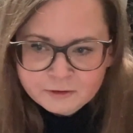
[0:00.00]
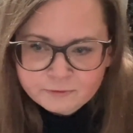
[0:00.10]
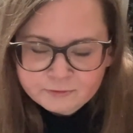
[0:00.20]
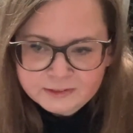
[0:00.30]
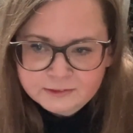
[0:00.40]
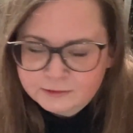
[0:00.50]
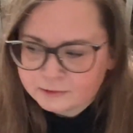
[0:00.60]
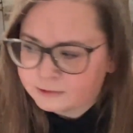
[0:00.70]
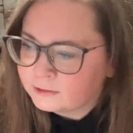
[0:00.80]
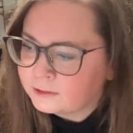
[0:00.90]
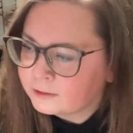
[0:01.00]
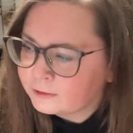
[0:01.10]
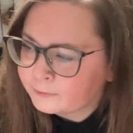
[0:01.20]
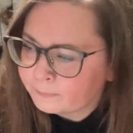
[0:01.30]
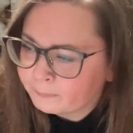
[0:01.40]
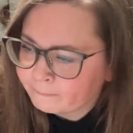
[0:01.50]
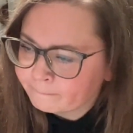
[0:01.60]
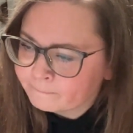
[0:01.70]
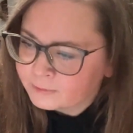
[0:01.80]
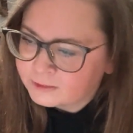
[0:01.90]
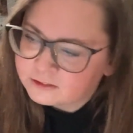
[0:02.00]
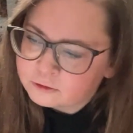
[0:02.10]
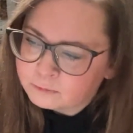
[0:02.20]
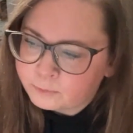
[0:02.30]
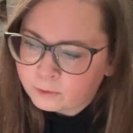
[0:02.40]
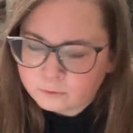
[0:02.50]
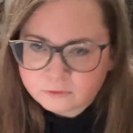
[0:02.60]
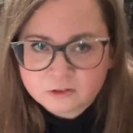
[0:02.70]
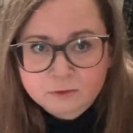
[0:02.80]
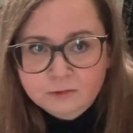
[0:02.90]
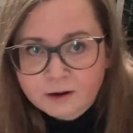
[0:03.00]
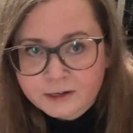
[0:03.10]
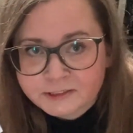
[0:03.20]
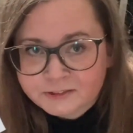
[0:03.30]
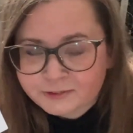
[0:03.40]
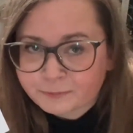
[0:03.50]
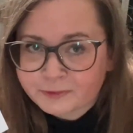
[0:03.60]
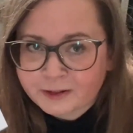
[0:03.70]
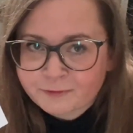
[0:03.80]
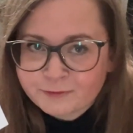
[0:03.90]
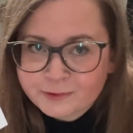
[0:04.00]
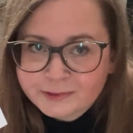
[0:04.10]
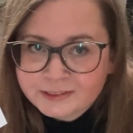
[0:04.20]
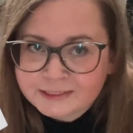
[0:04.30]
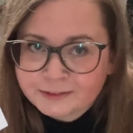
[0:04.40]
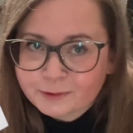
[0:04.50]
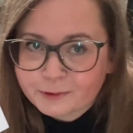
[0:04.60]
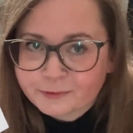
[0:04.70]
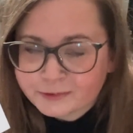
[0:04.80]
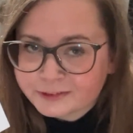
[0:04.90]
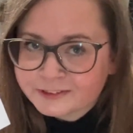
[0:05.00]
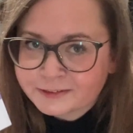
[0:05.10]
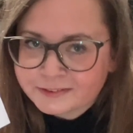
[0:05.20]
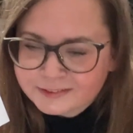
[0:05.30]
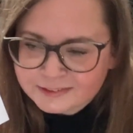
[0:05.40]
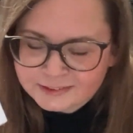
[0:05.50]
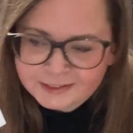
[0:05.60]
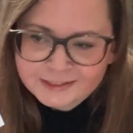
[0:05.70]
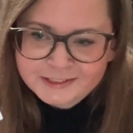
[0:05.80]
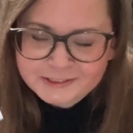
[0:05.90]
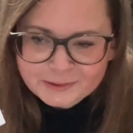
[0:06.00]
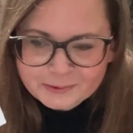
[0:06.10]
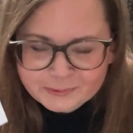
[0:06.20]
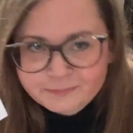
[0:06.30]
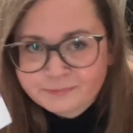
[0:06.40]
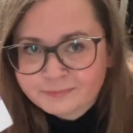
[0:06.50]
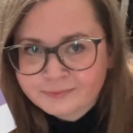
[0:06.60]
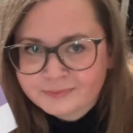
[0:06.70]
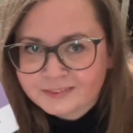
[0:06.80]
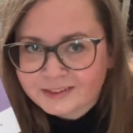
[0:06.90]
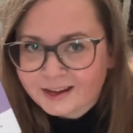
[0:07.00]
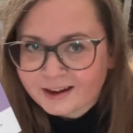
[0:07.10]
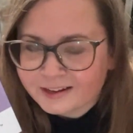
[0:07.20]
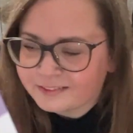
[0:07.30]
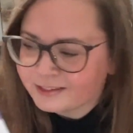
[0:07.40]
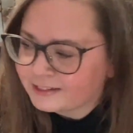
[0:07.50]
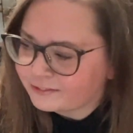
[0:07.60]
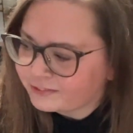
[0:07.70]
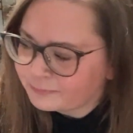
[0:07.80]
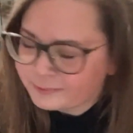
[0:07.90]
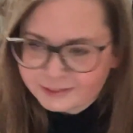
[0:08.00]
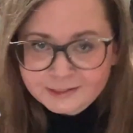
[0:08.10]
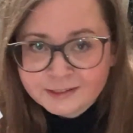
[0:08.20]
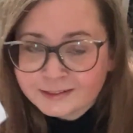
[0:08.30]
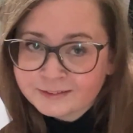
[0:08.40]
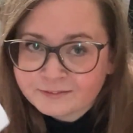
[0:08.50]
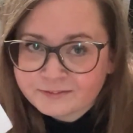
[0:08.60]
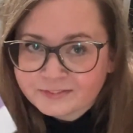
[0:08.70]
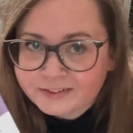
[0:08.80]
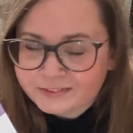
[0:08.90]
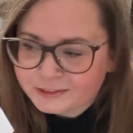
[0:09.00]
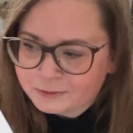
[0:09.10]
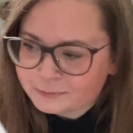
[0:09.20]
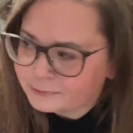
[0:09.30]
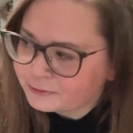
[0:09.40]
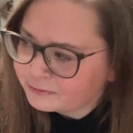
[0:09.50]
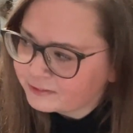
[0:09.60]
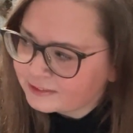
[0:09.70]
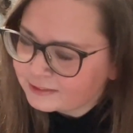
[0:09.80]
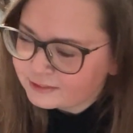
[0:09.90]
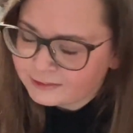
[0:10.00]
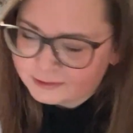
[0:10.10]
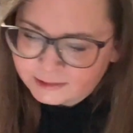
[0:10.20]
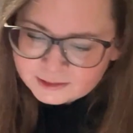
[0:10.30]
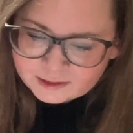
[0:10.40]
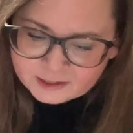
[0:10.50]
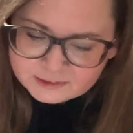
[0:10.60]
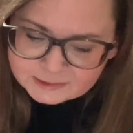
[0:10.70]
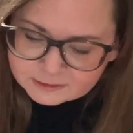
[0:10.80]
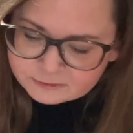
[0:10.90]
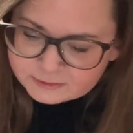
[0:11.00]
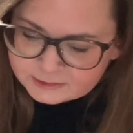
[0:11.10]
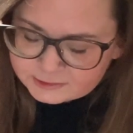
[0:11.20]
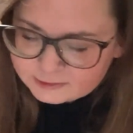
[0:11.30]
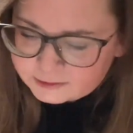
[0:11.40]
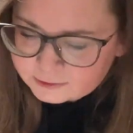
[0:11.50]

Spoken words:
written, is composed of lines from the 14 other sonnets. So yeah, I think it will be very cool to read it. I did read